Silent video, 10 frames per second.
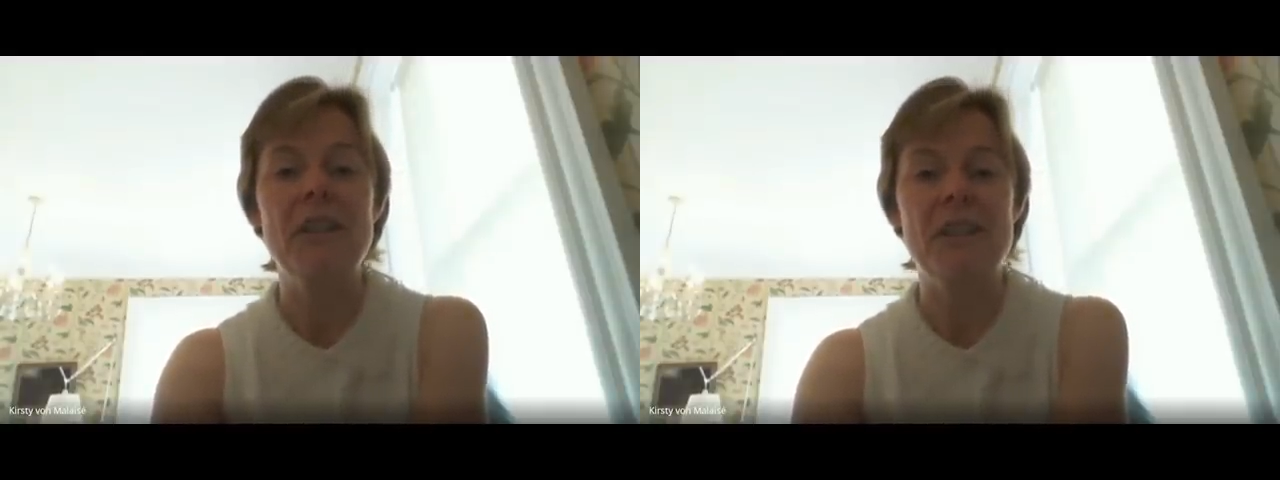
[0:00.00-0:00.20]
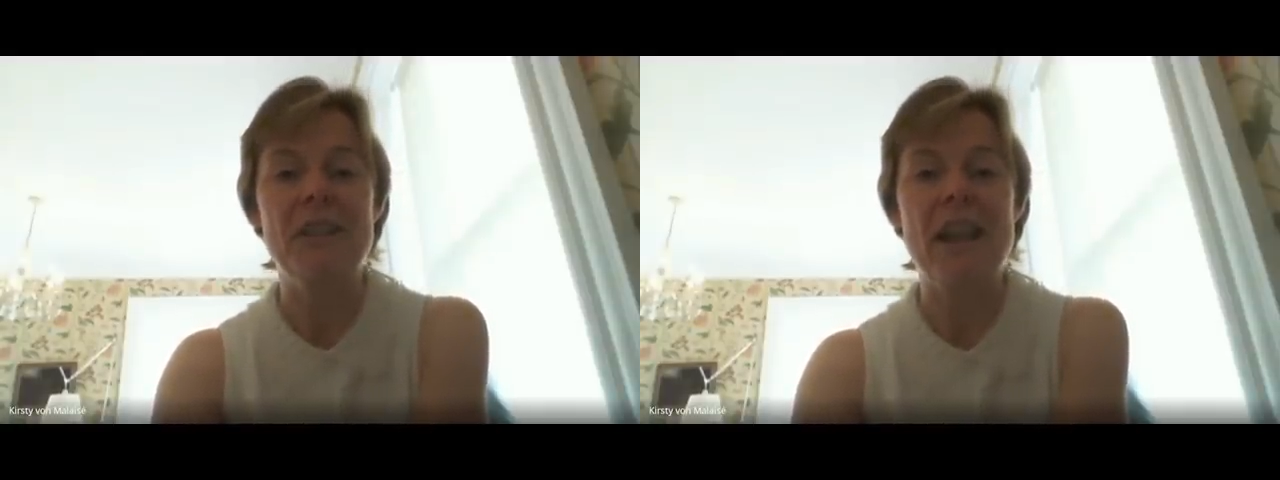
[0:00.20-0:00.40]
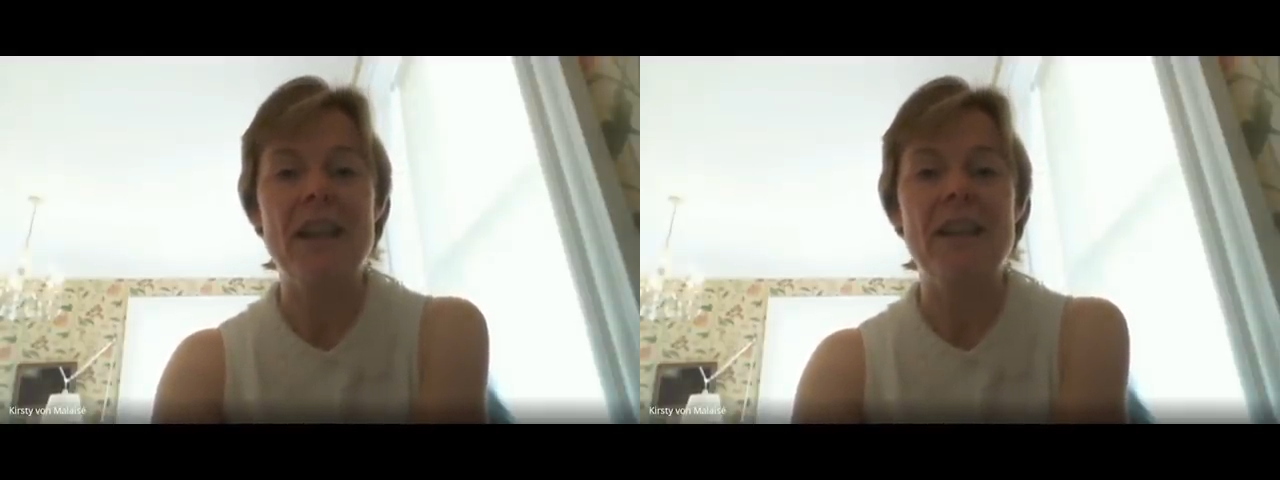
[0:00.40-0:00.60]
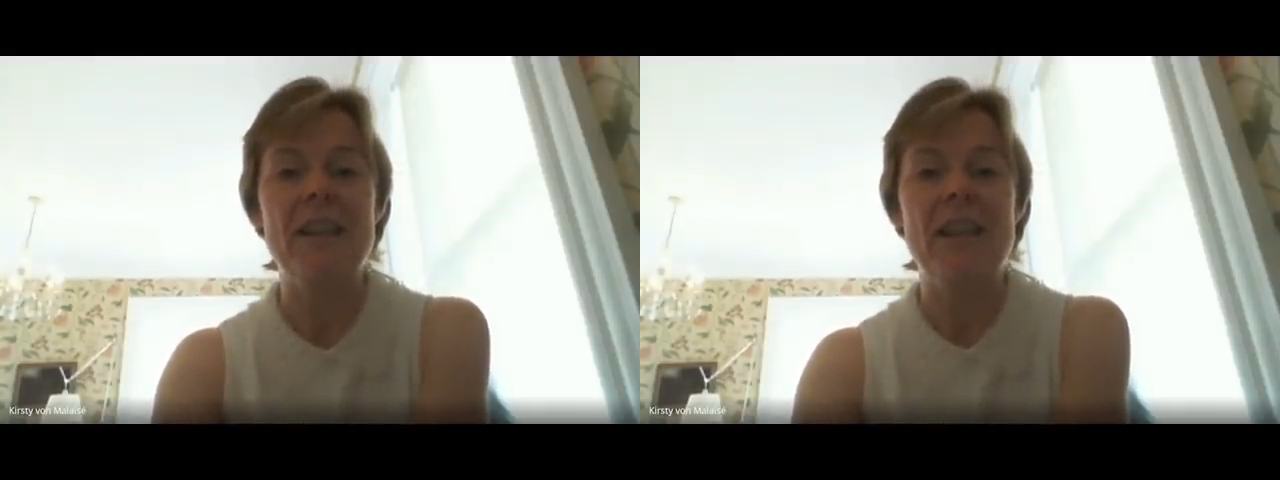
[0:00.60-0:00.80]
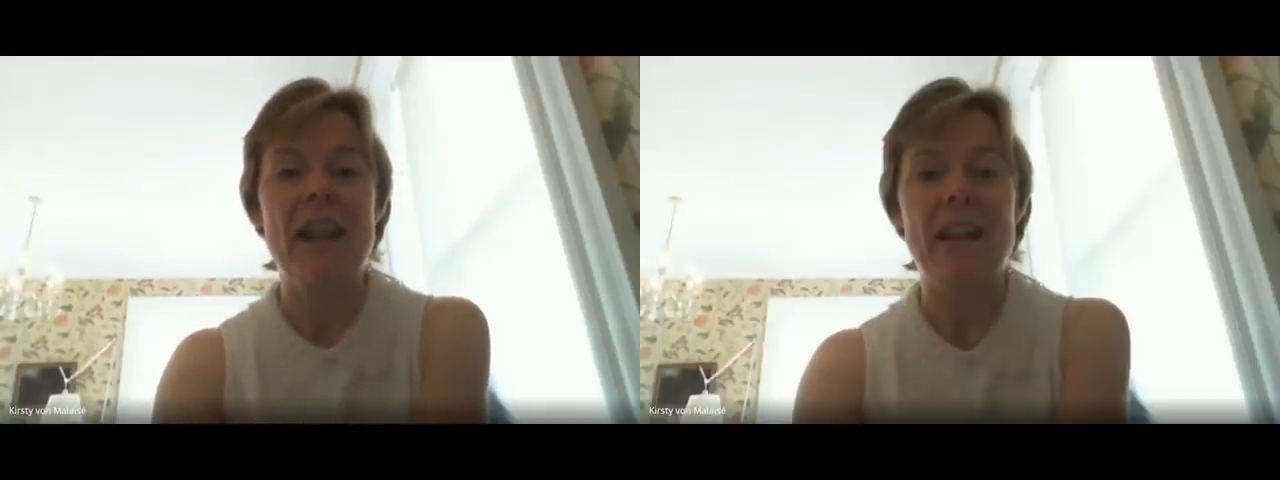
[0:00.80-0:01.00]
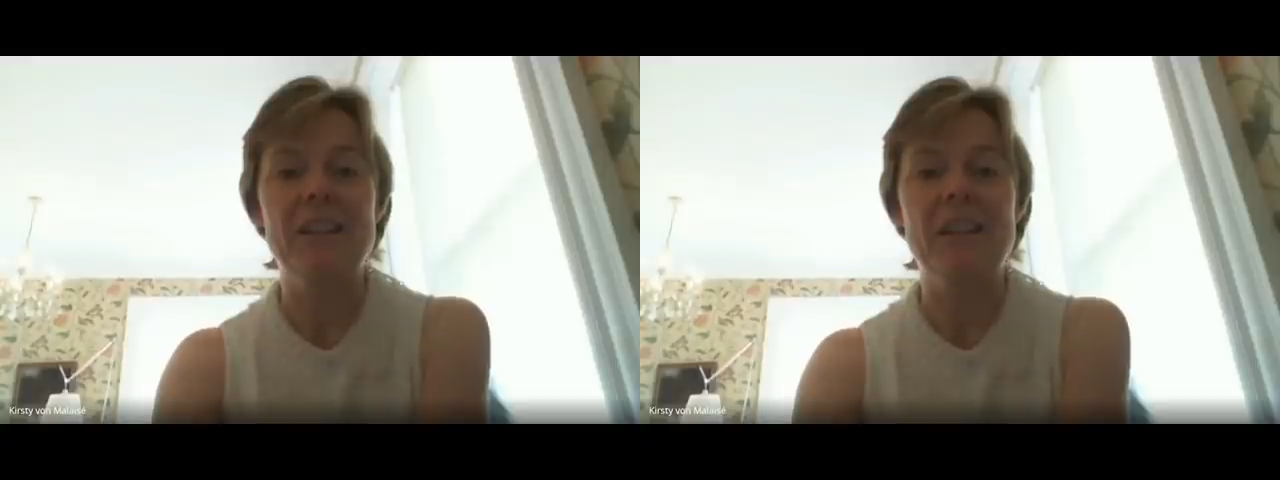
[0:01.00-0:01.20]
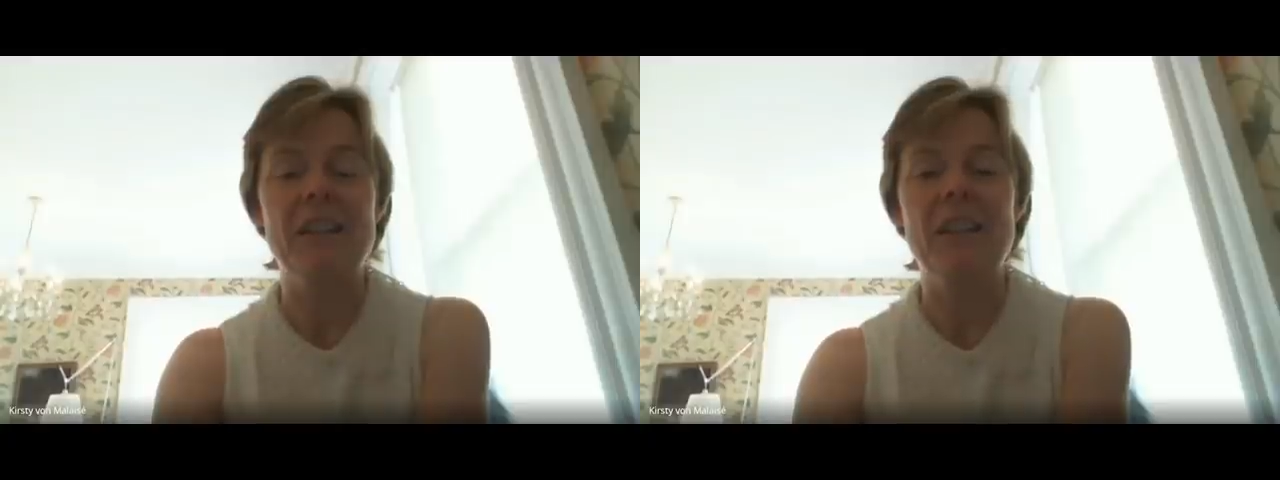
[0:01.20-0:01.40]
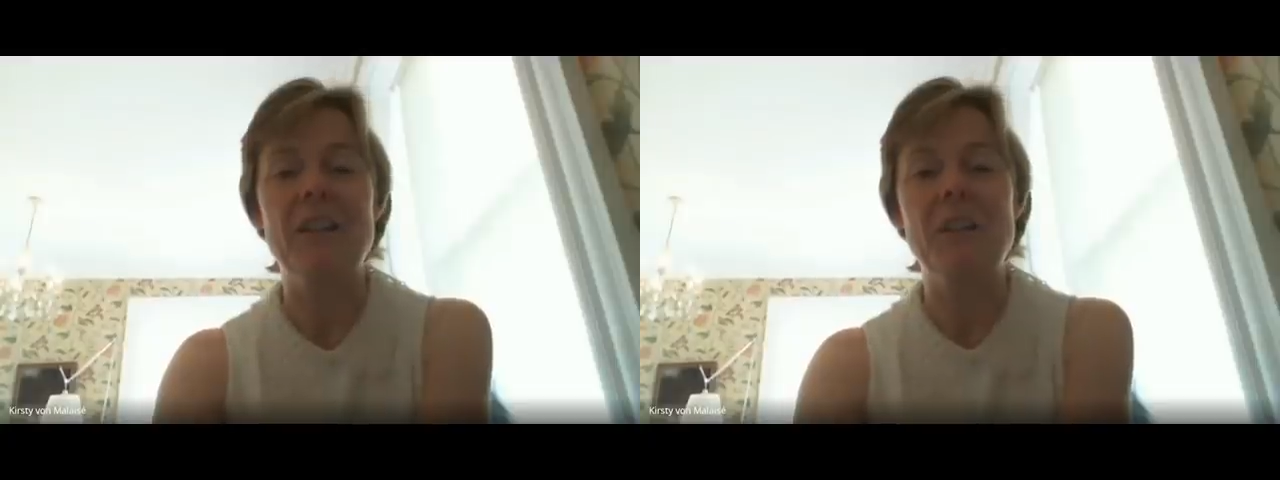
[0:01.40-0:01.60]
today
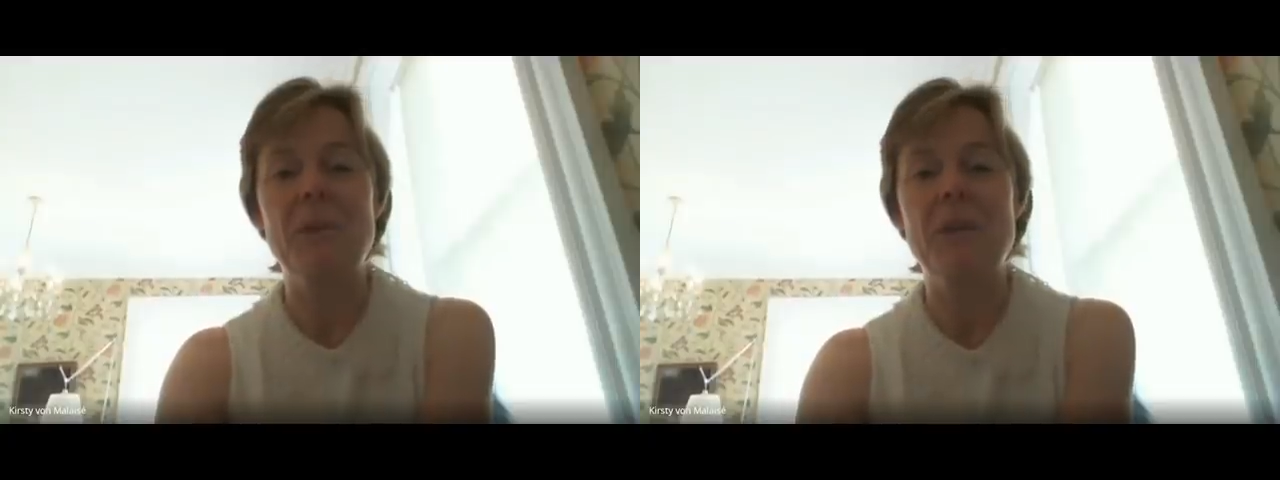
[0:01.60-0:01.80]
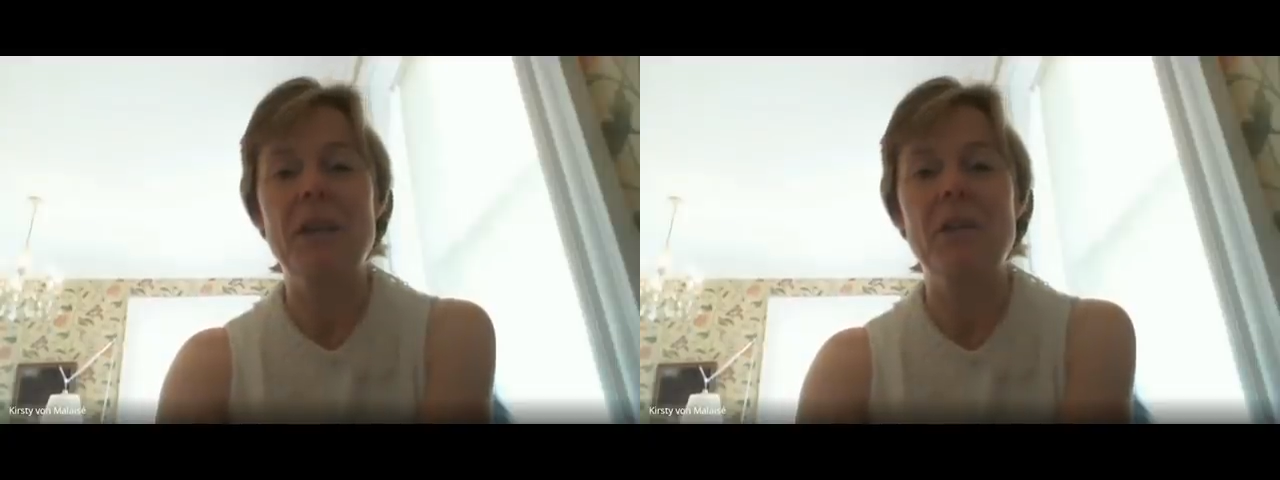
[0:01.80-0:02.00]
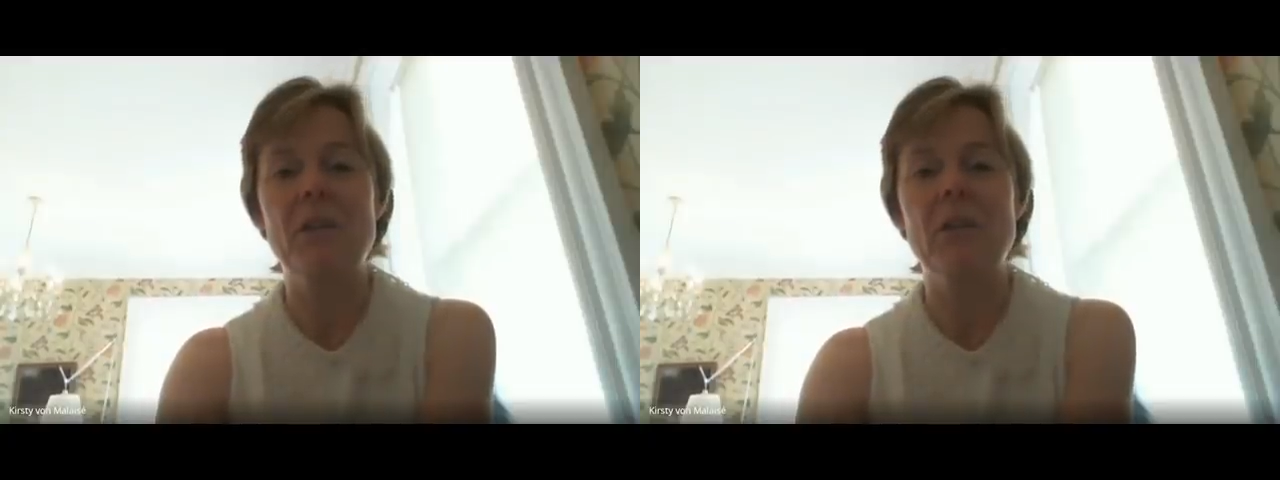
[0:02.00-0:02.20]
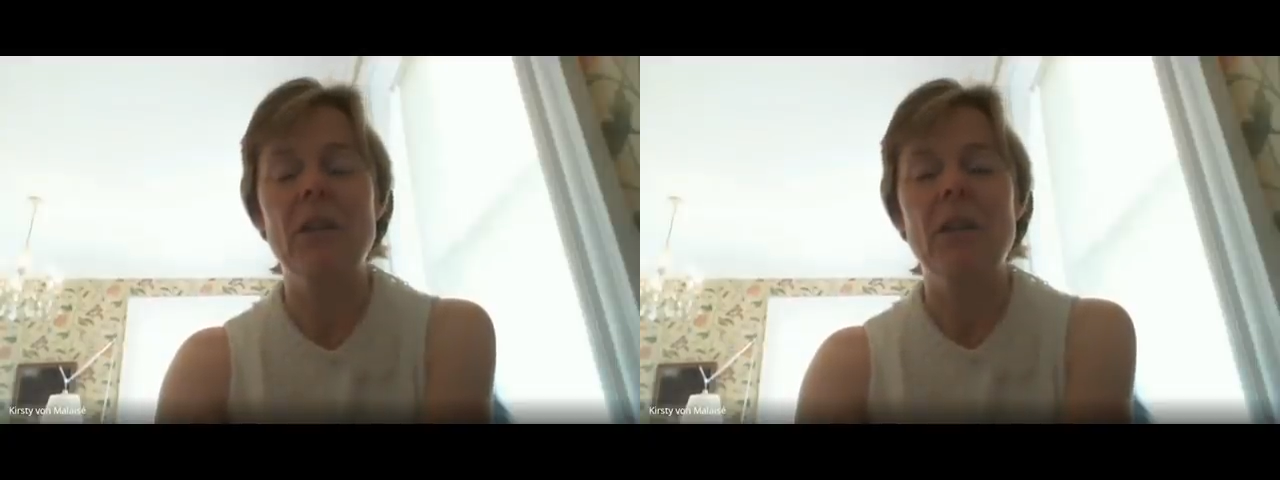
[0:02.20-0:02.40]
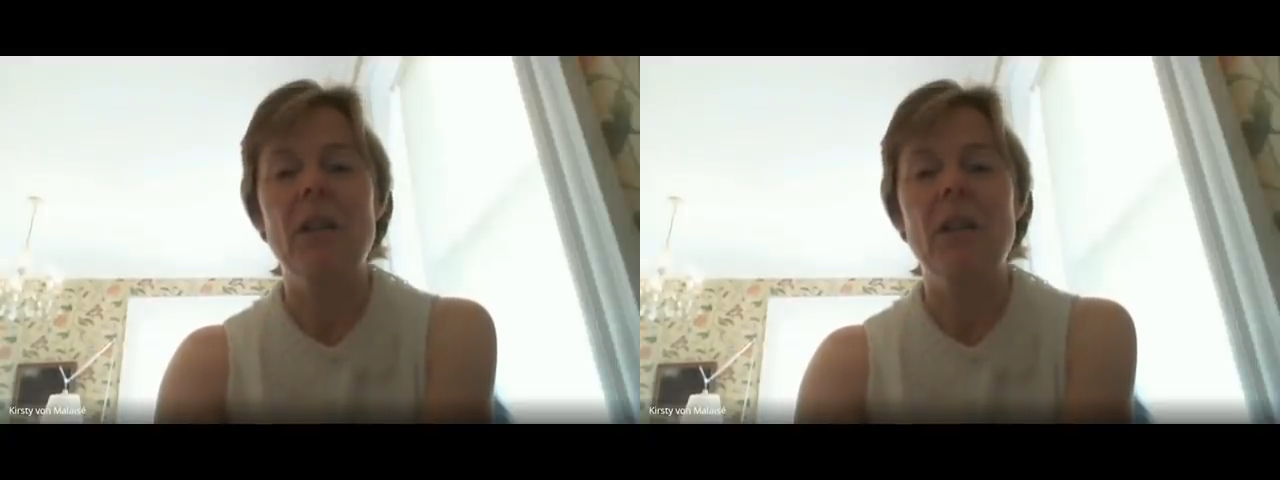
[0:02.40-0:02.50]
accessing this material,